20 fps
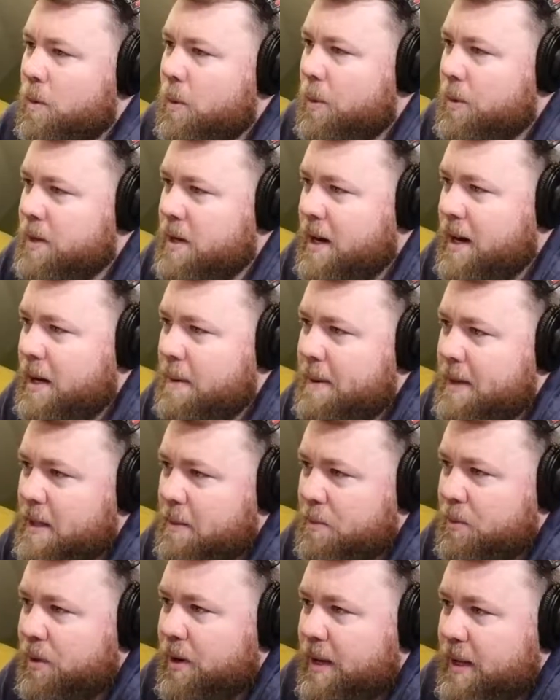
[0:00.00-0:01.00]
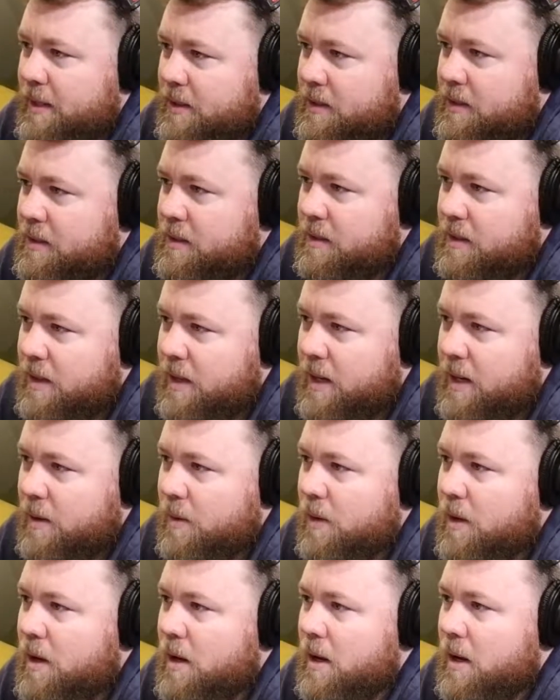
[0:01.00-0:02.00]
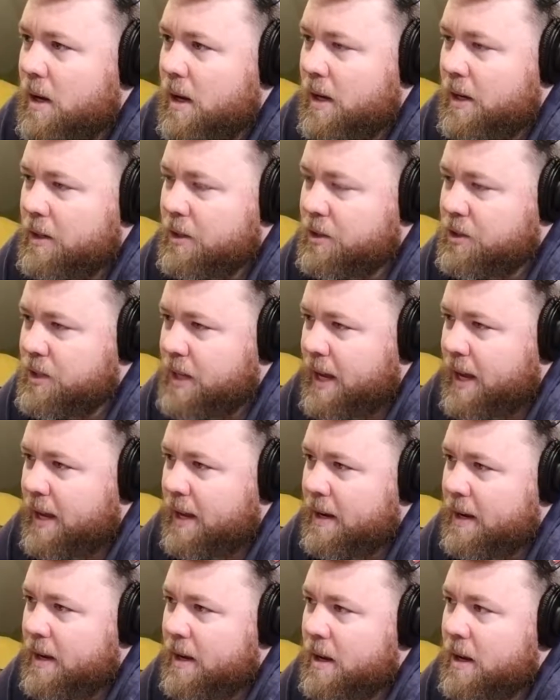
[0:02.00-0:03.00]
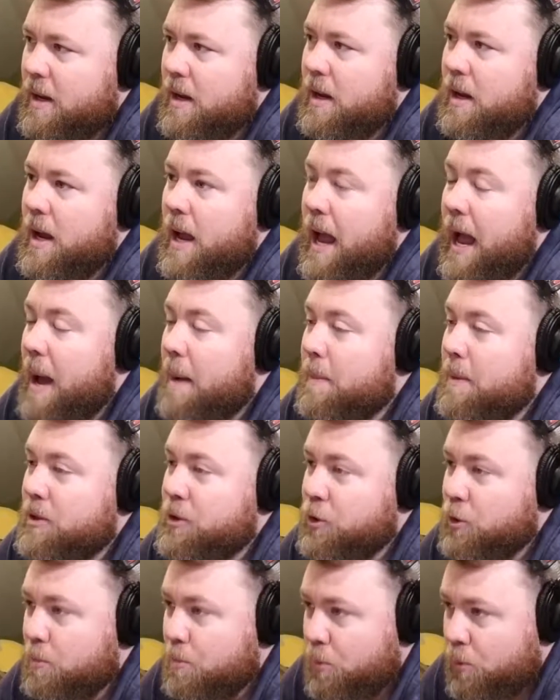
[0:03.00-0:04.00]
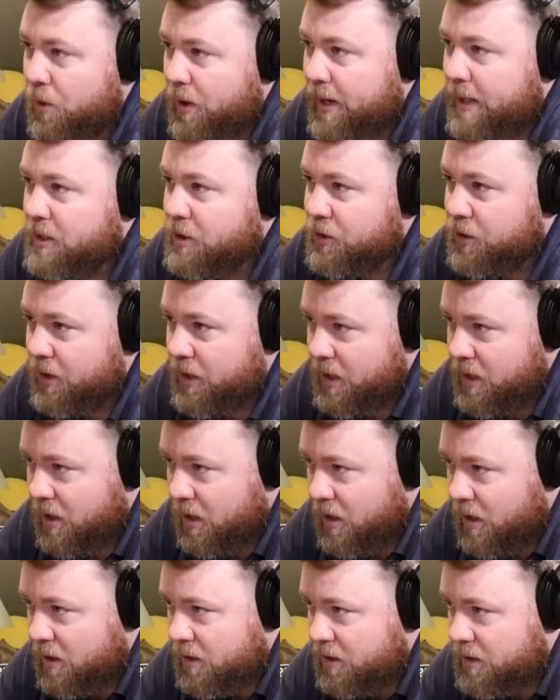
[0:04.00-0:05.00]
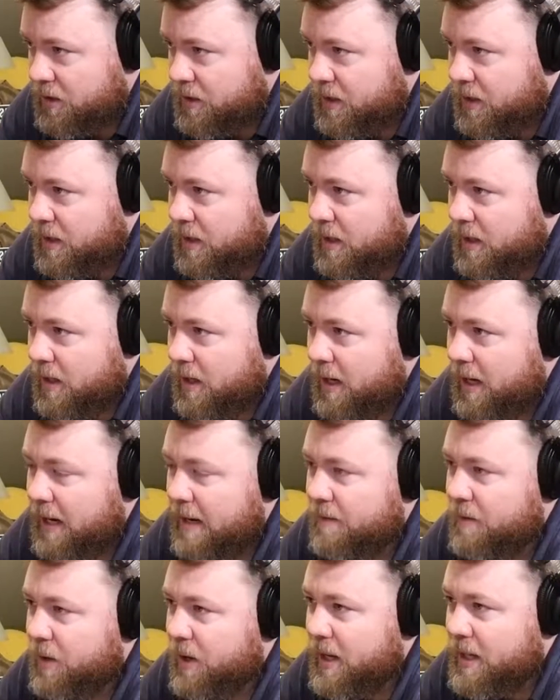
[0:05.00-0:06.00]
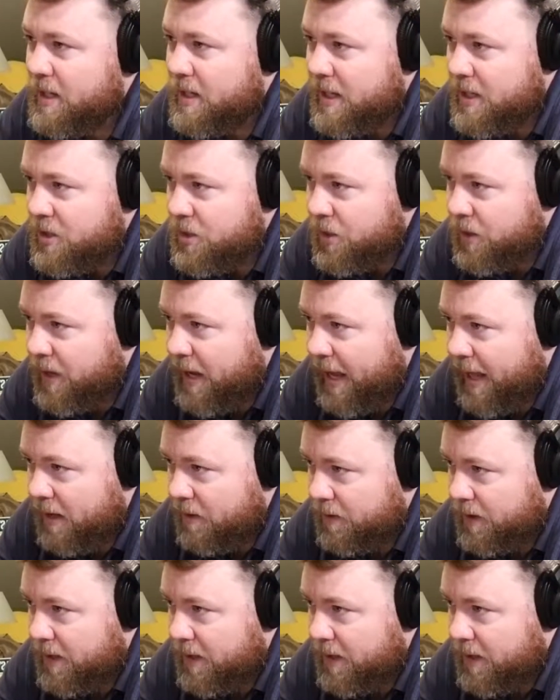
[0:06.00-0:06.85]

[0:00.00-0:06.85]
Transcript: were talking about the prints, understand how much your prints are going to cost. And if you get a digital gallery,